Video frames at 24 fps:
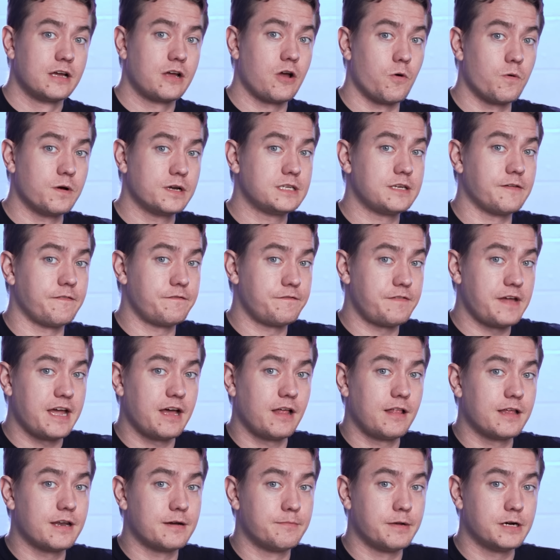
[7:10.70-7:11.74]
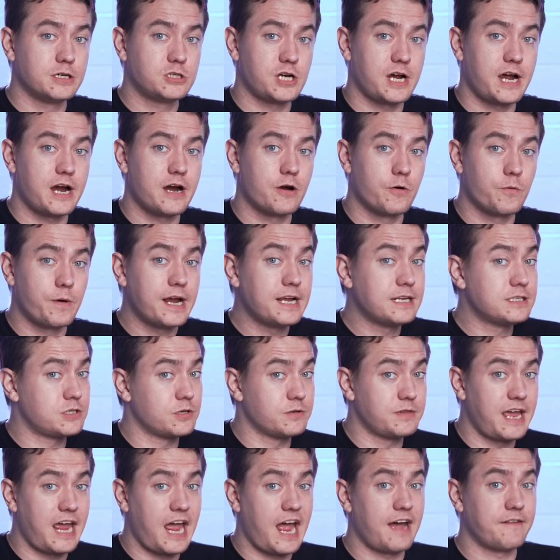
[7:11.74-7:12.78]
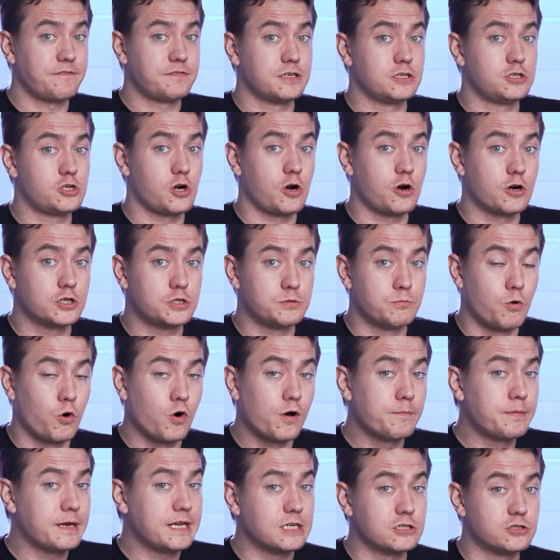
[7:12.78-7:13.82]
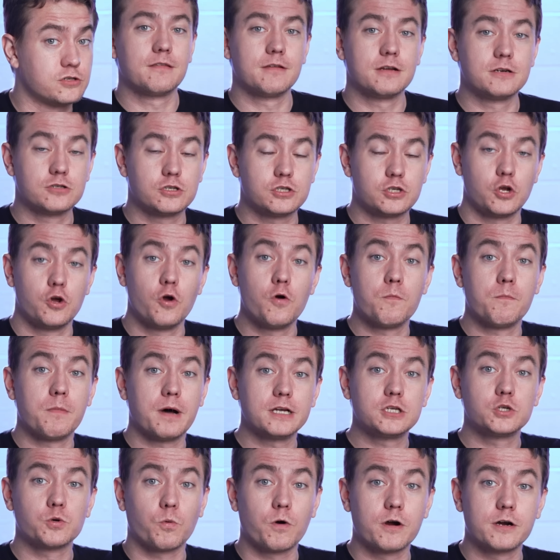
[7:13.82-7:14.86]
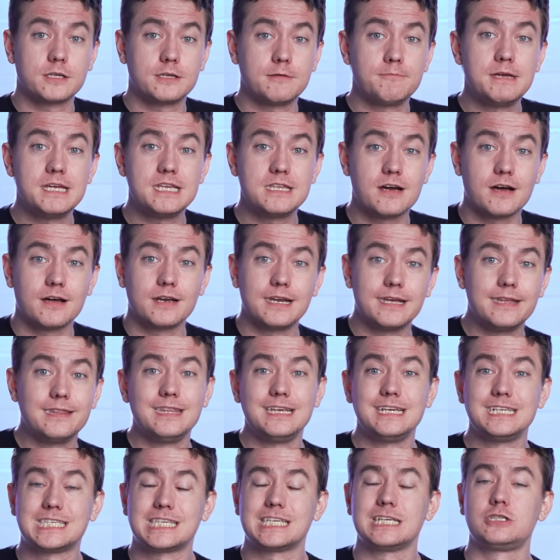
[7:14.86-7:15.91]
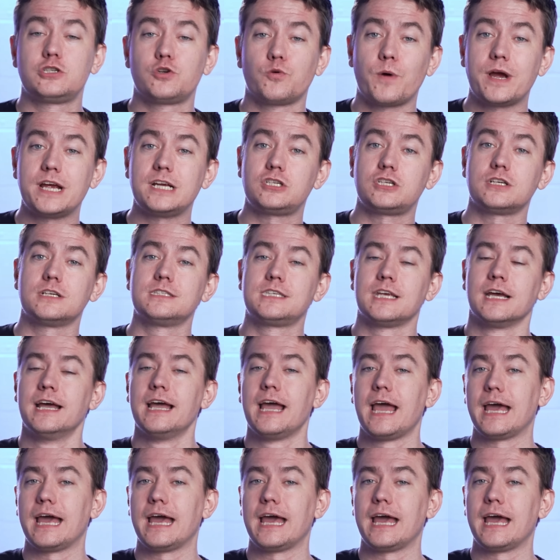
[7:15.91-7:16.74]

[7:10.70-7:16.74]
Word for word: going to fail at a much higher rate, so they have to charge more because there's too much work to be done in these situations,